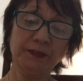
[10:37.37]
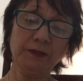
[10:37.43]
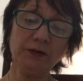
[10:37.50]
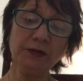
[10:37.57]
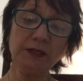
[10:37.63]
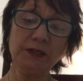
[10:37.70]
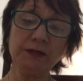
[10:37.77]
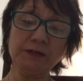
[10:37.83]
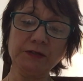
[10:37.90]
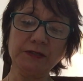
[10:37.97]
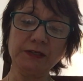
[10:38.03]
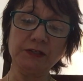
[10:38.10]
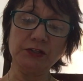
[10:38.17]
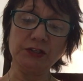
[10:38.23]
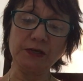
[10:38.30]
Look here,
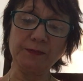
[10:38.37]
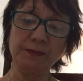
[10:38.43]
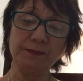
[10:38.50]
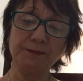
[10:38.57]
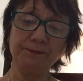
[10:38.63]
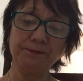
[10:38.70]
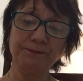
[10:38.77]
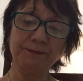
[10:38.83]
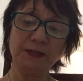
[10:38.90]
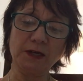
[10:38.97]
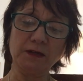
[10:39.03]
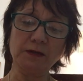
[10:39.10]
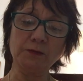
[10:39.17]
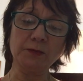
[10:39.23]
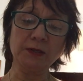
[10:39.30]
said Jip,
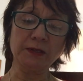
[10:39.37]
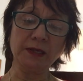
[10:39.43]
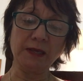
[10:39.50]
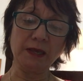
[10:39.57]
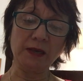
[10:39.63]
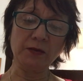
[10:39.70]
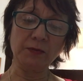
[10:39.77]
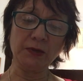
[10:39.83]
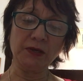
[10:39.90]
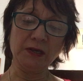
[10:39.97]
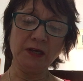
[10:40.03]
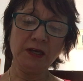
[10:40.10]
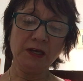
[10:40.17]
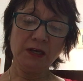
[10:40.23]
getting really angry.